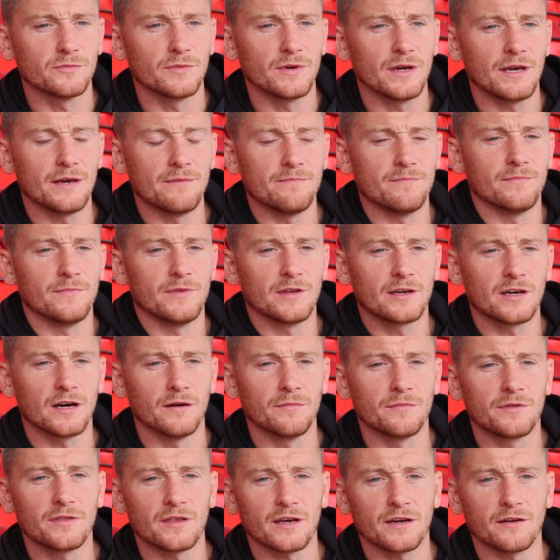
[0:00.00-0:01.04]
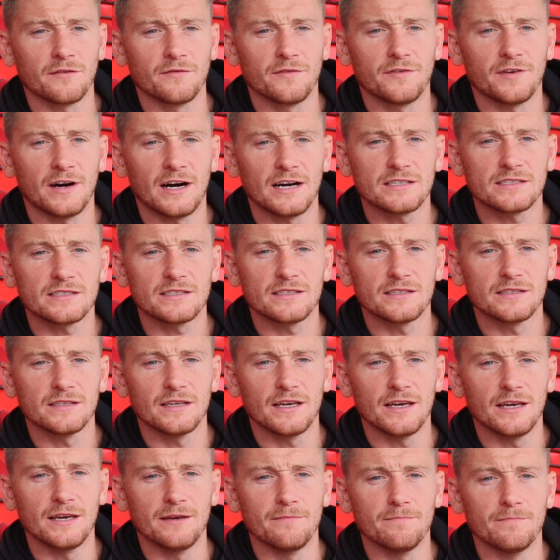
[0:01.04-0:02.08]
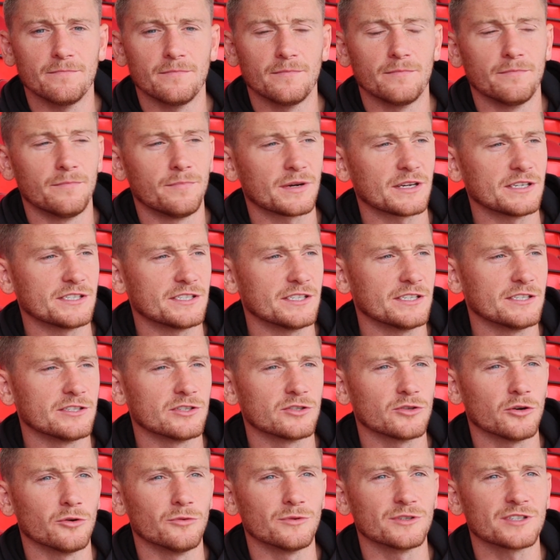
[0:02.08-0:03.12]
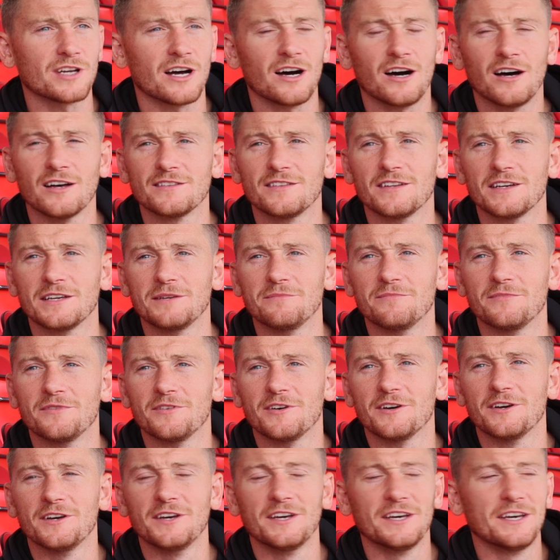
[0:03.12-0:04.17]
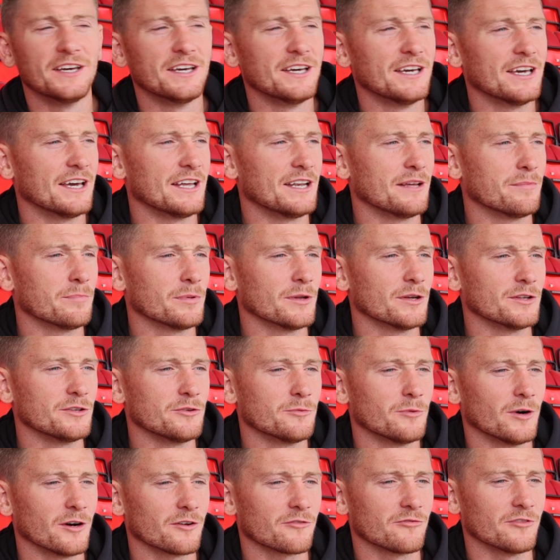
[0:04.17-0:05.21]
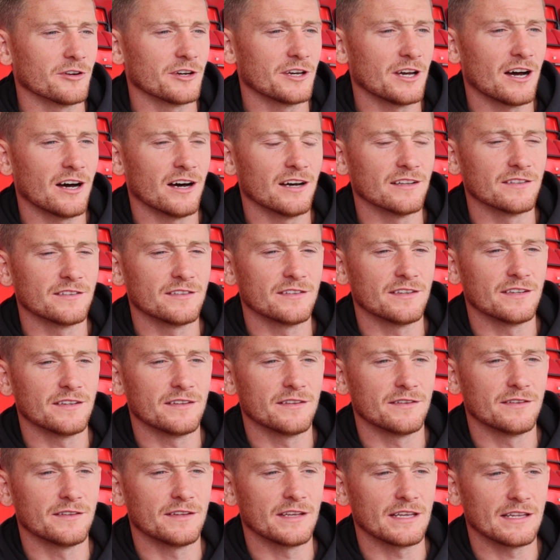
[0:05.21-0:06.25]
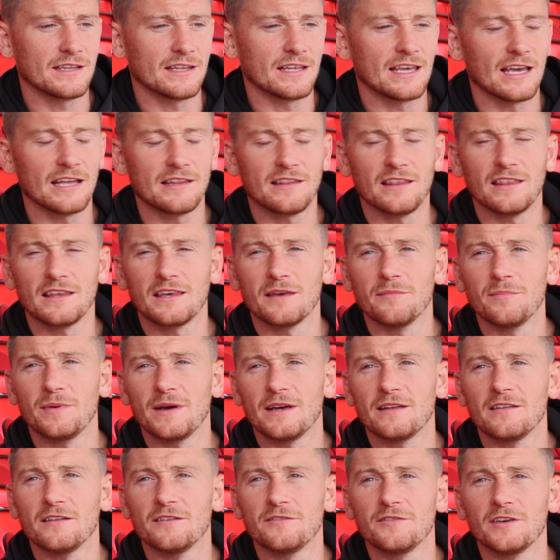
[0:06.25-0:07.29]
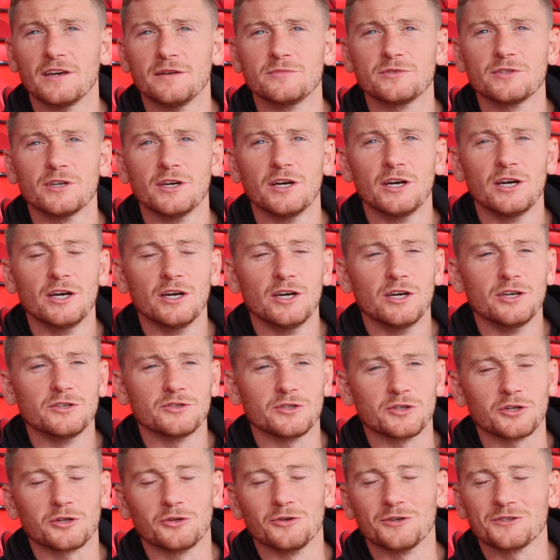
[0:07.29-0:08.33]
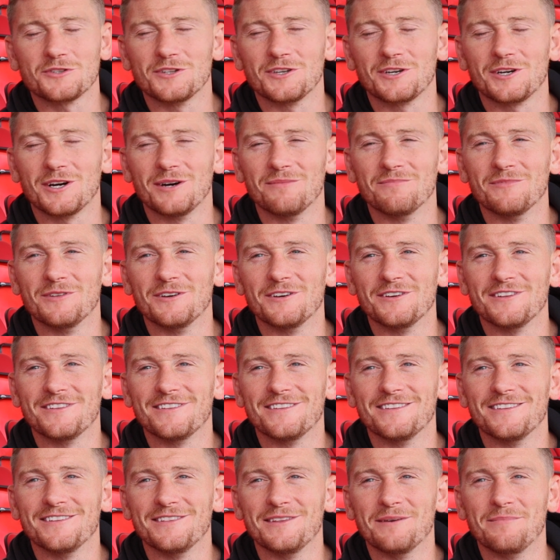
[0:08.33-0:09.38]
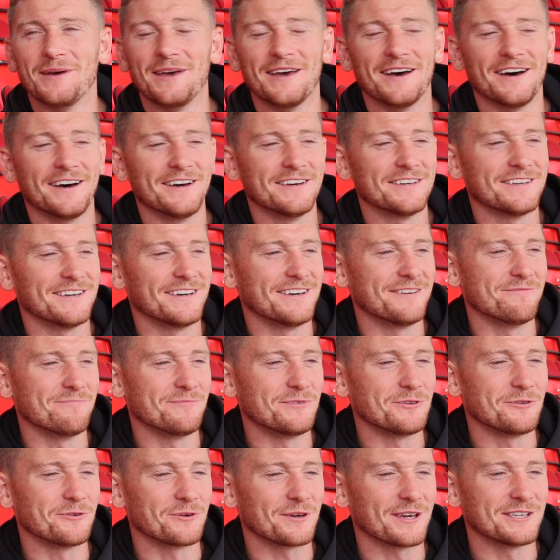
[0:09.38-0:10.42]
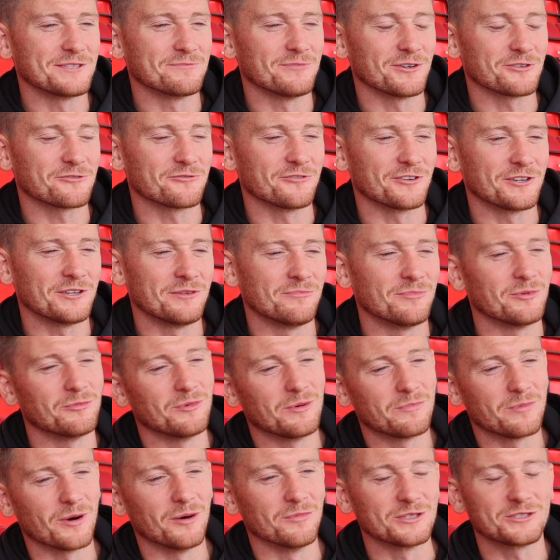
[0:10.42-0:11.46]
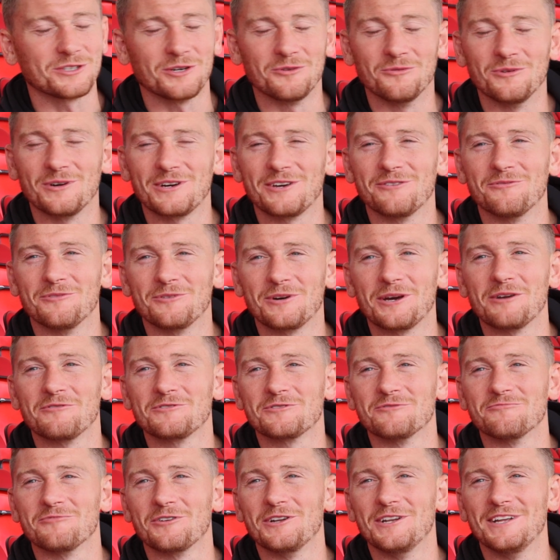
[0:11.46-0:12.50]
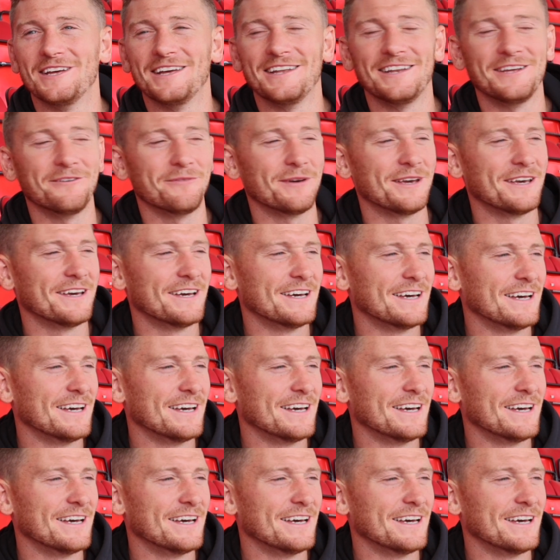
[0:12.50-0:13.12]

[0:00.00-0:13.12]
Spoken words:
They come thick and fast. Pre-season's always a hard time for any player. You work really hard to get to the competitive games. So the closer they come, the better. You don't get as much running, but we probably still will get some running anyway.